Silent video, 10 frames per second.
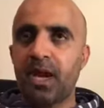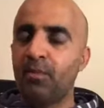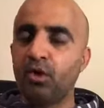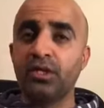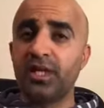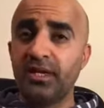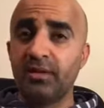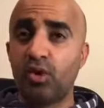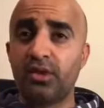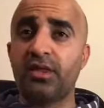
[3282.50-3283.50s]
I'm not going to say
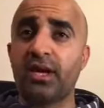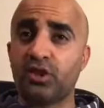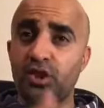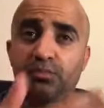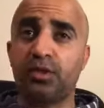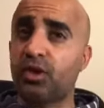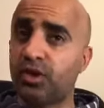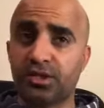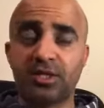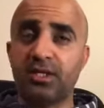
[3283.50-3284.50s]
anything more than that just
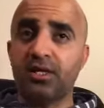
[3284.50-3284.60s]
because